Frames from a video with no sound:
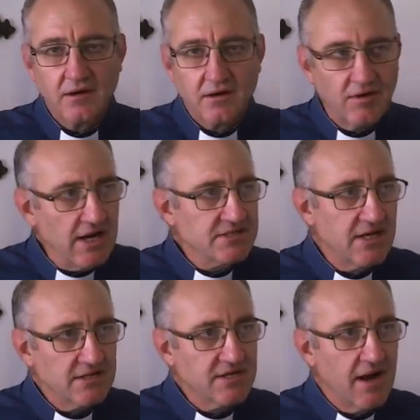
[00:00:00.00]
Christ
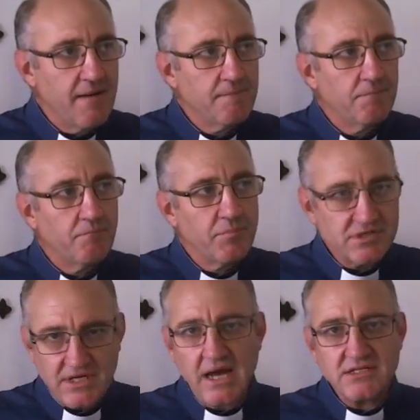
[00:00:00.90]
has come
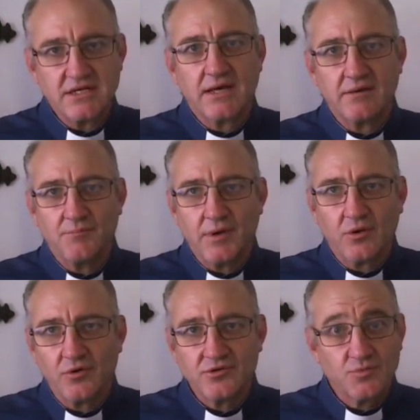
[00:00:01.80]
precisely
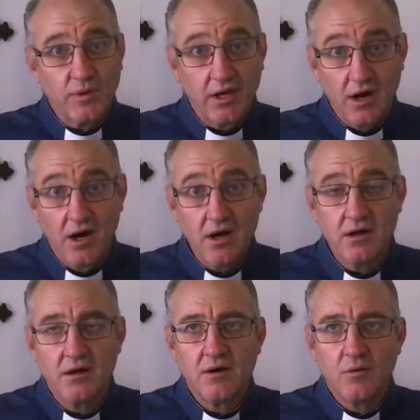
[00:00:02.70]
because we are
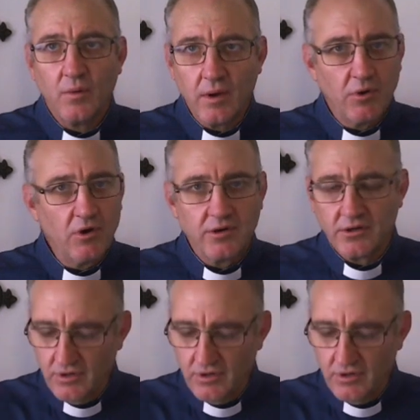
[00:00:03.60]
broken.